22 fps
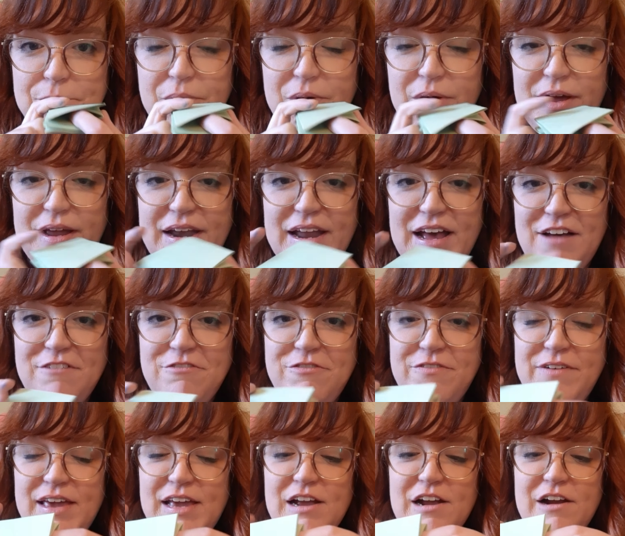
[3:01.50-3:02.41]
put a
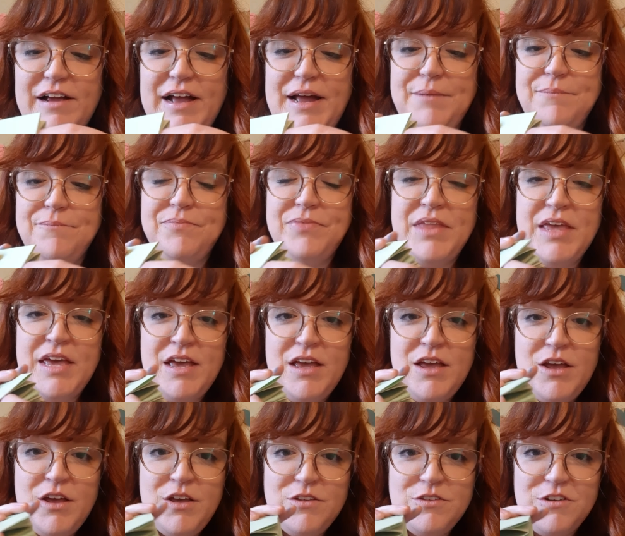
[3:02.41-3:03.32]
finger in.
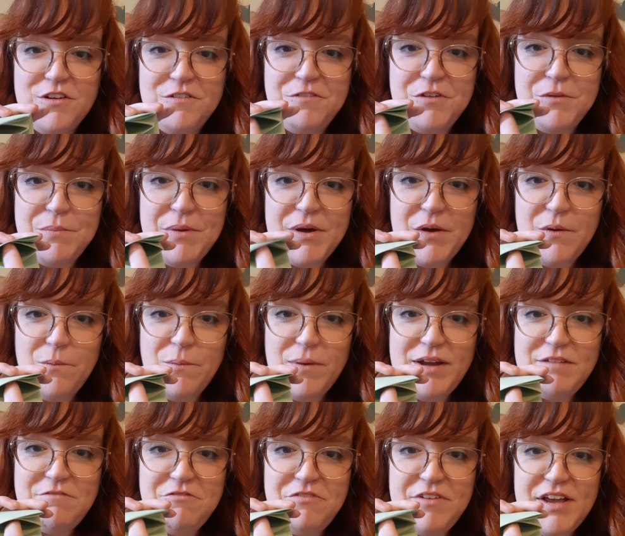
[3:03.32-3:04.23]
So if you put
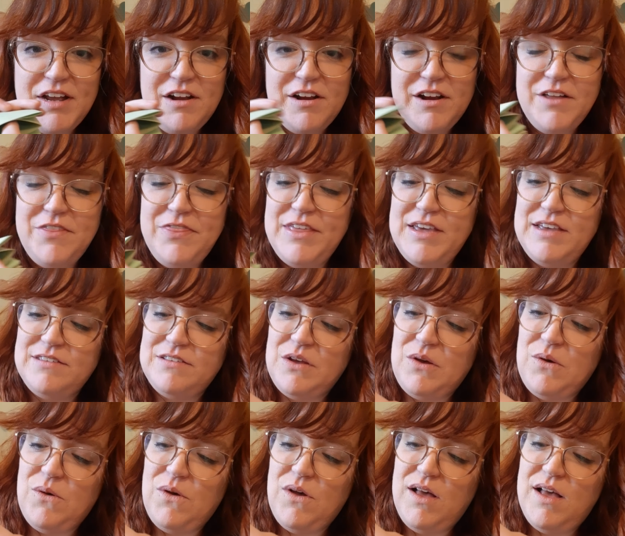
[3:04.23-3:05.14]
one finger in this
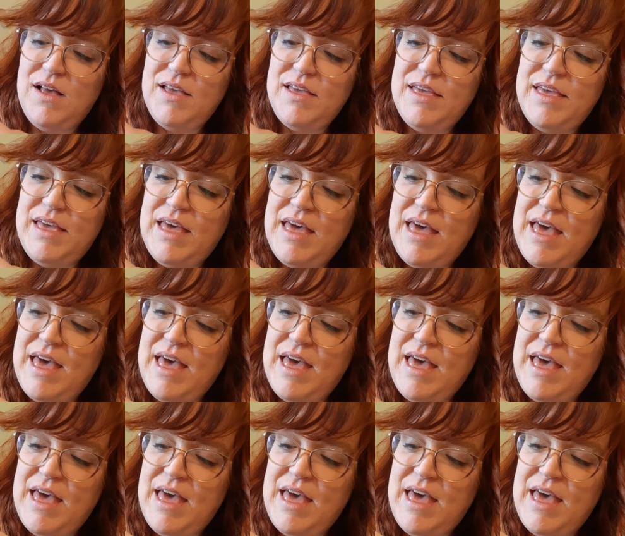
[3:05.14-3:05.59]
hole